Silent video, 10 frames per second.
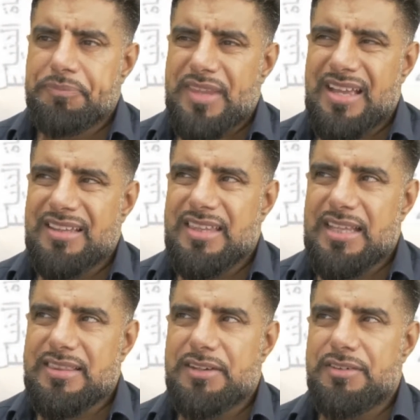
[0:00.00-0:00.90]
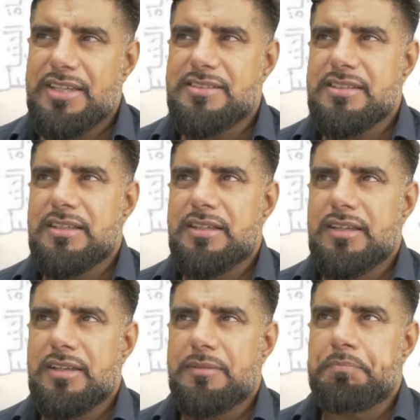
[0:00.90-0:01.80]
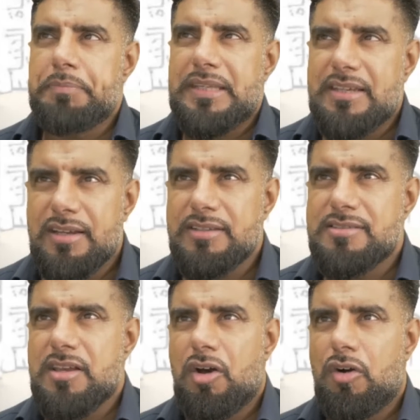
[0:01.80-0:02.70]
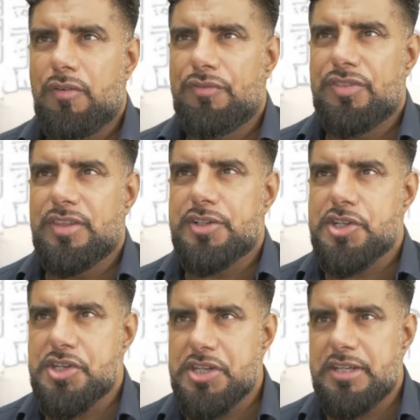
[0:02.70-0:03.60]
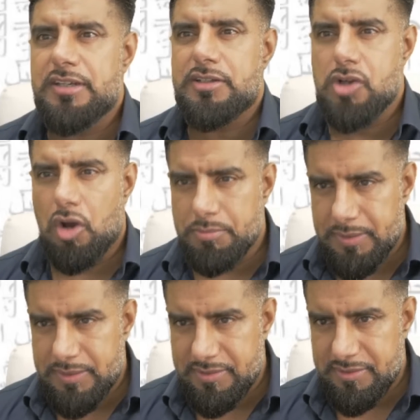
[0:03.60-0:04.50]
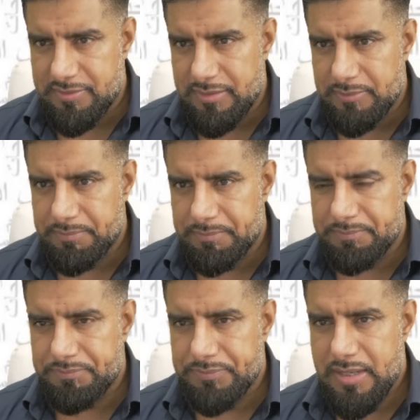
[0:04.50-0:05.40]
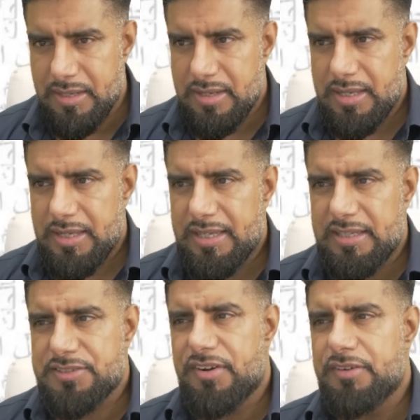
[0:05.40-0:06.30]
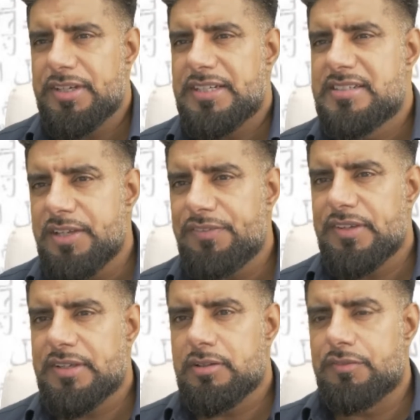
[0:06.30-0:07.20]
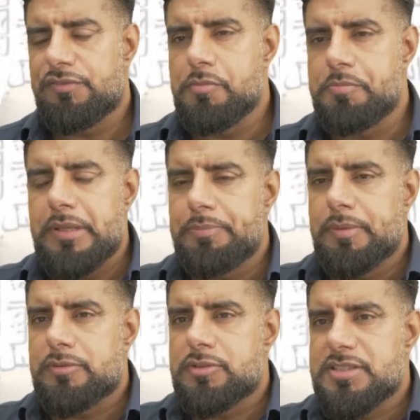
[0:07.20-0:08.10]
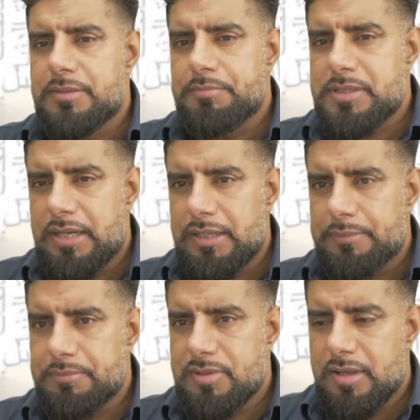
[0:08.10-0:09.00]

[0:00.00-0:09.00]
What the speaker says: that there is, because of the sheer dogmatism, it is very difficult for people to sometimes